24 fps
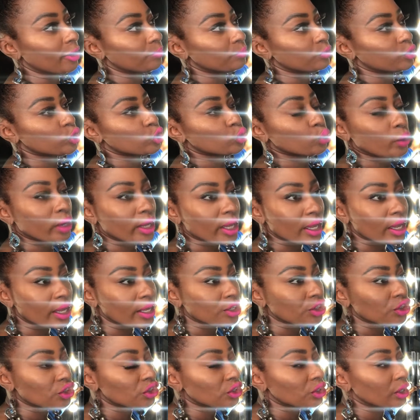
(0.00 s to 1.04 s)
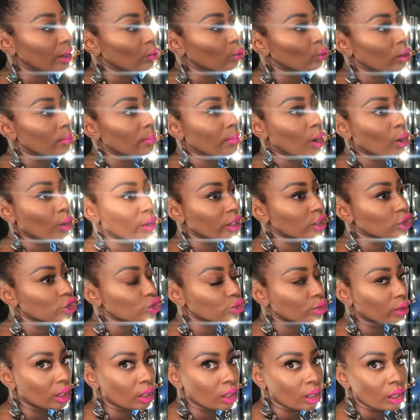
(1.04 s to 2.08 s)
switch, a remote
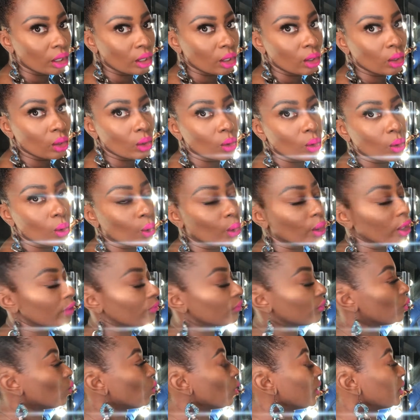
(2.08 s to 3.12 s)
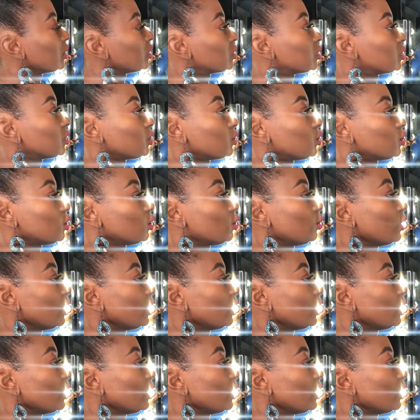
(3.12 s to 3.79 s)
control, or if you wanted to do